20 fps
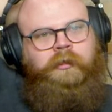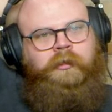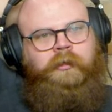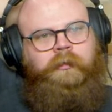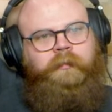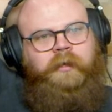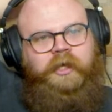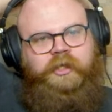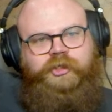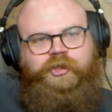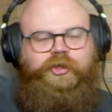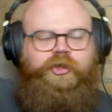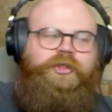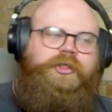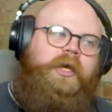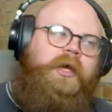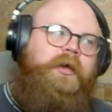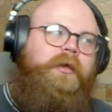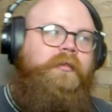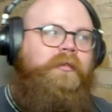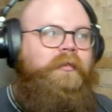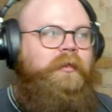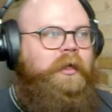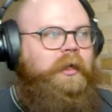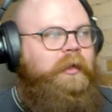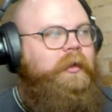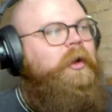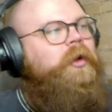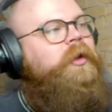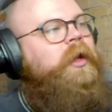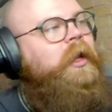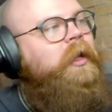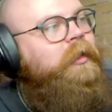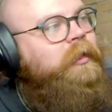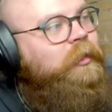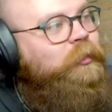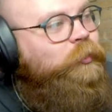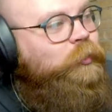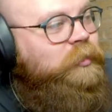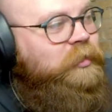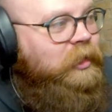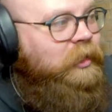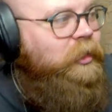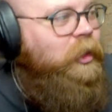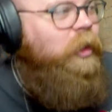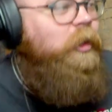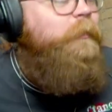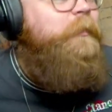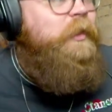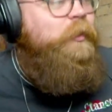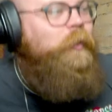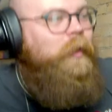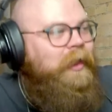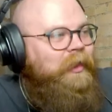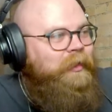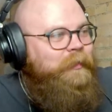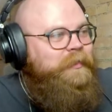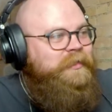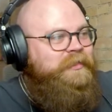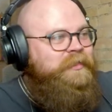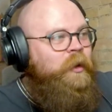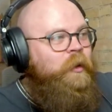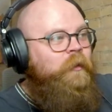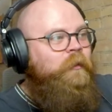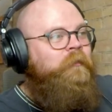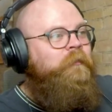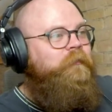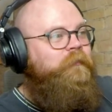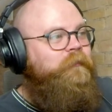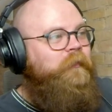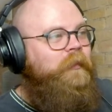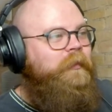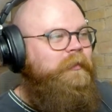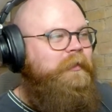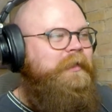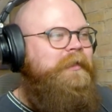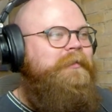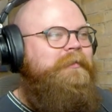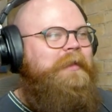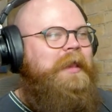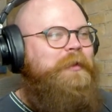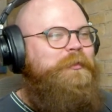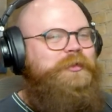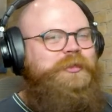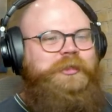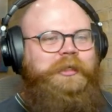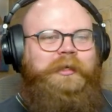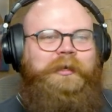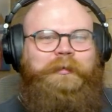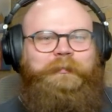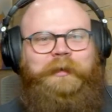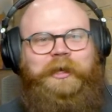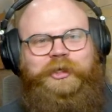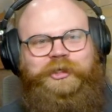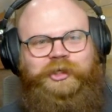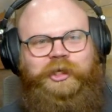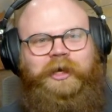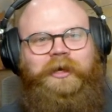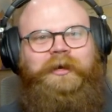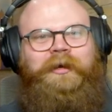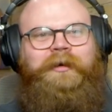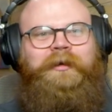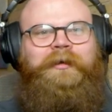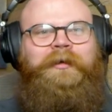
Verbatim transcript: Posture check. Okay, you did call me while I was fully lounging in my chair.